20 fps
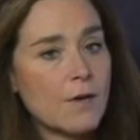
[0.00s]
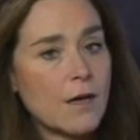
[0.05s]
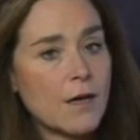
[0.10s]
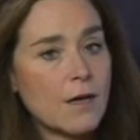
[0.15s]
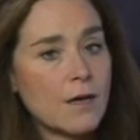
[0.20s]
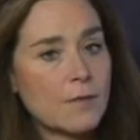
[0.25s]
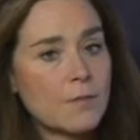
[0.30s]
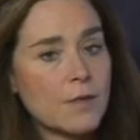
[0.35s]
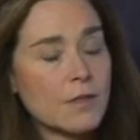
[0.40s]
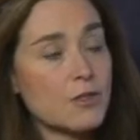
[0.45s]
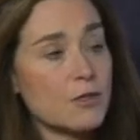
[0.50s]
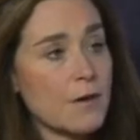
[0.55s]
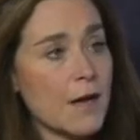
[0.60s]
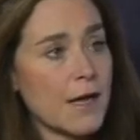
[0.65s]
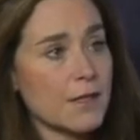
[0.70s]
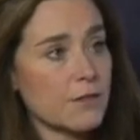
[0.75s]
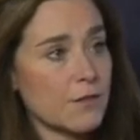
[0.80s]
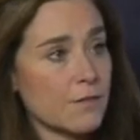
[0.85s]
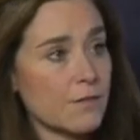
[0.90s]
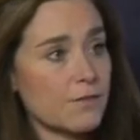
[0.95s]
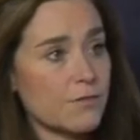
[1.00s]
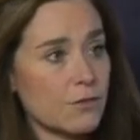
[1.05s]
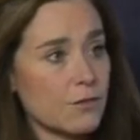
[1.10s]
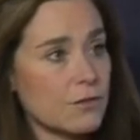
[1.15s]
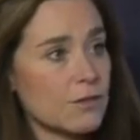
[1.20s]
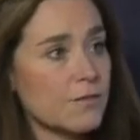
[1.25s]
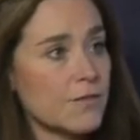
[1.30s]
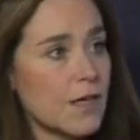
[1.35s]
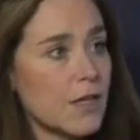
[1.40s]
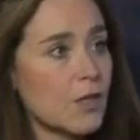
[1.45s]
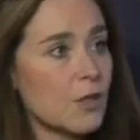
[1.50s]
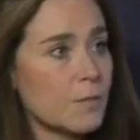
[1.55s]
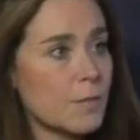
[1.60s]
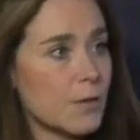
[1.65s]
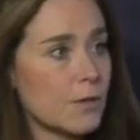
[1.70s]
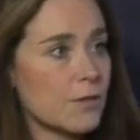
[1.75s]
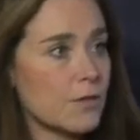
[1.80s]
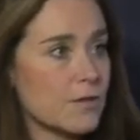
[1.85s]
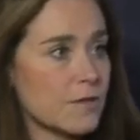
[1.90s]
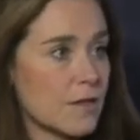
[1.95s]
attractive for a
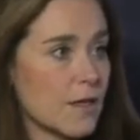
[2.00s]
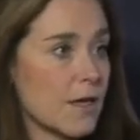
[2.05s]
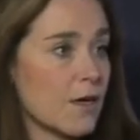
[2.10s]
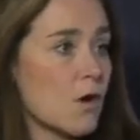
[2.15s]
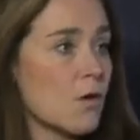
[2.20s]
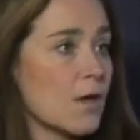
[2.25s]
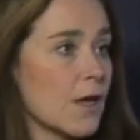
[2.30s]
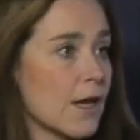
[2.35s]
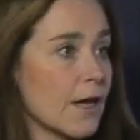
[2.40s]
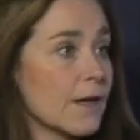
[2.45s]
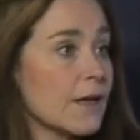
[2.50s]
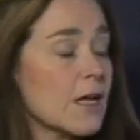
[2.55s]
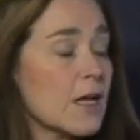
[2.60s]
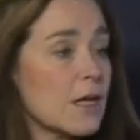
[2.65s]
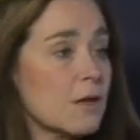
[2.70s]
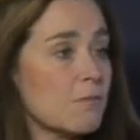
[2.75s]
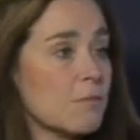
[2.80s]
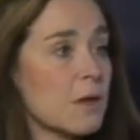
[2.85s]
developer to say, okay,